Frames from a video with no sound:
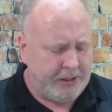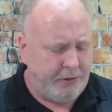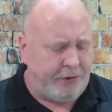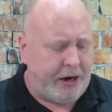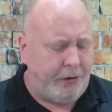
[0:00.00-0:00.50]

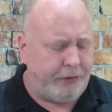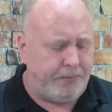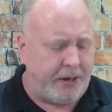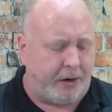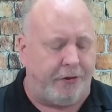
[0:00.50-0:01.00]

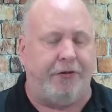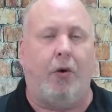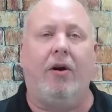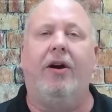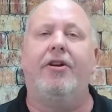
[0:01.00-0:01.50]
Fellsmere,
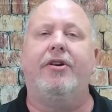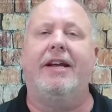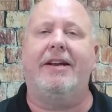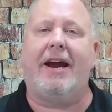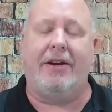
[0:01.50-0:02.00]

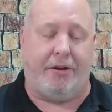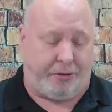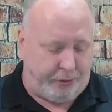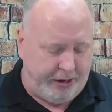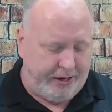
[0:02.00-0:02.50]

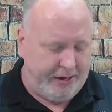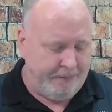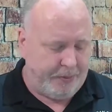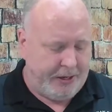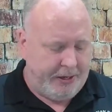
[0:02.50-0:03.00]
493.
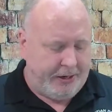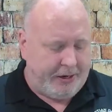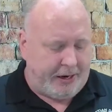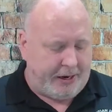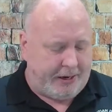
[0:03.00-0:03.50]

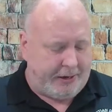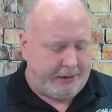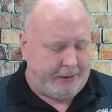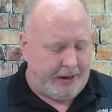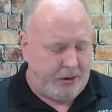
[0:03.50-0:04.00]

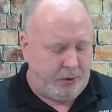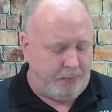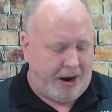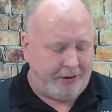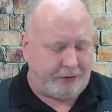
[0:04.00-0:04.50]
And
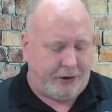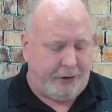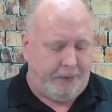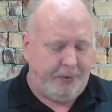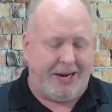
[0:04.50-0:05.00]

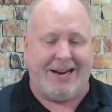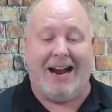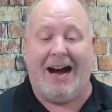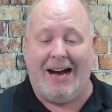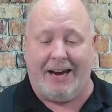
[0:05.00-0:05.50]
Wabasso,
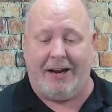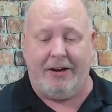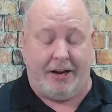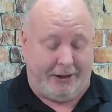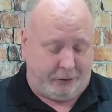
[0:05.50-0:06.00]
9,
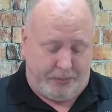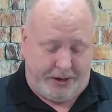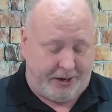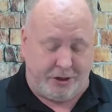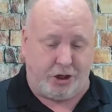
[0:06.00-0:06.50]
and that's been
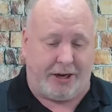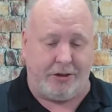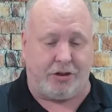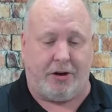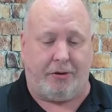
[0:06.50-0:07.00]

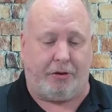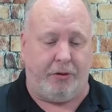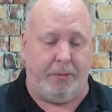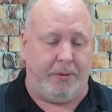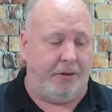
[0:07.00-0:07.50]
unchanged all through
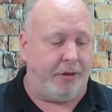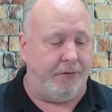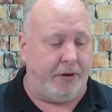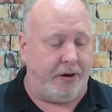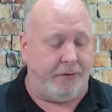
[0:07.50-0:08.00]
the month
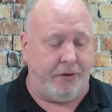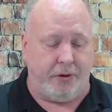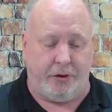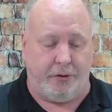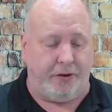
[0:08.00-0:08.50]
of
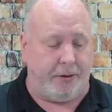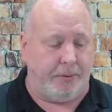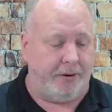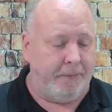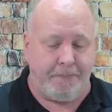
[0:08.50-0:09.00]

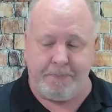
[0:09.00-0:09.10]
November.